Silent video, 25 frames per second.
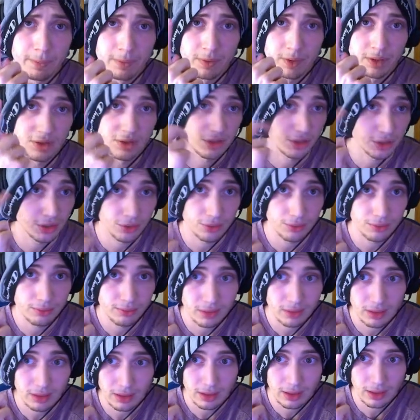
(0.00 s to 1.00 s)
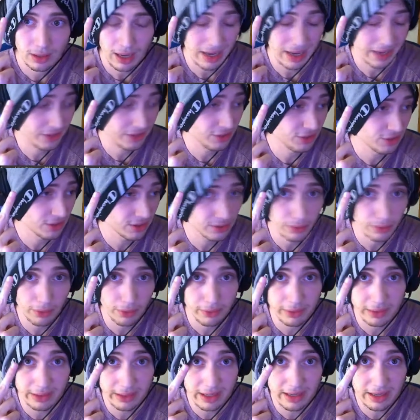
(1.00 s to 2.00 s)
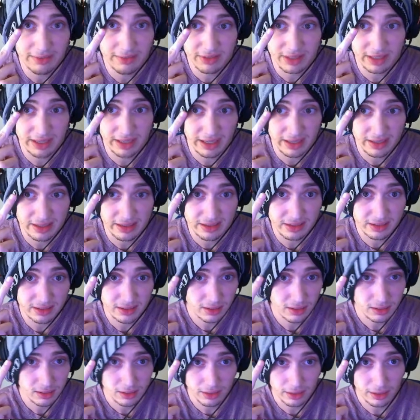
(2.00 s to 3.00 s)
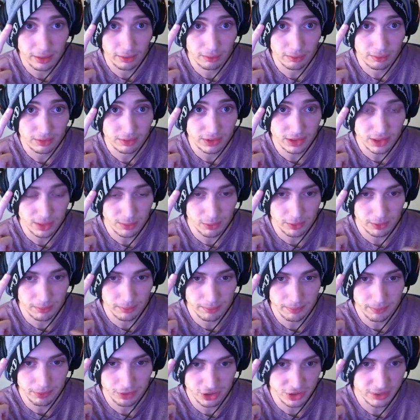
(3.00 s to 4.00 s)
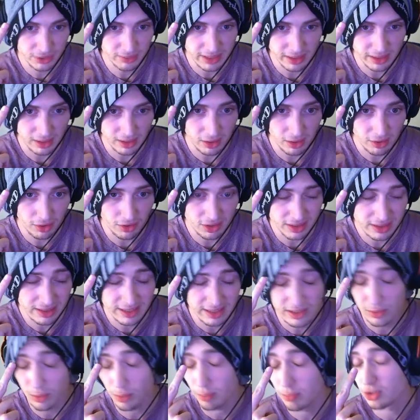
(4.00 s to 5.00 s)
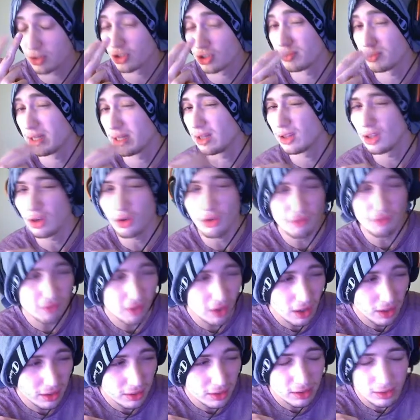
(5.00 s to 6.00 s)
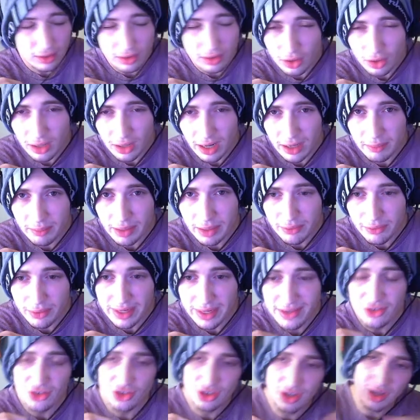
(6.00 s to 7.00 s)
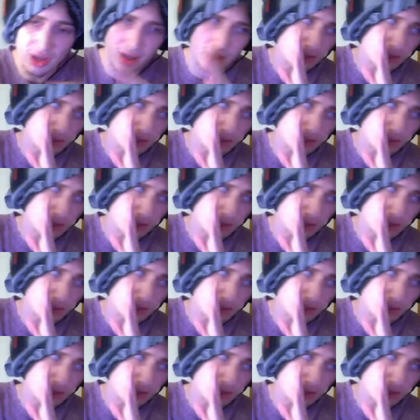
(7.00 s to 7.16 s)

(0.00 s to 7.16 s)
Two, I use throwing knives in case, you know, someone pushes me close and then someone pushes me a little farther, a little out of my range.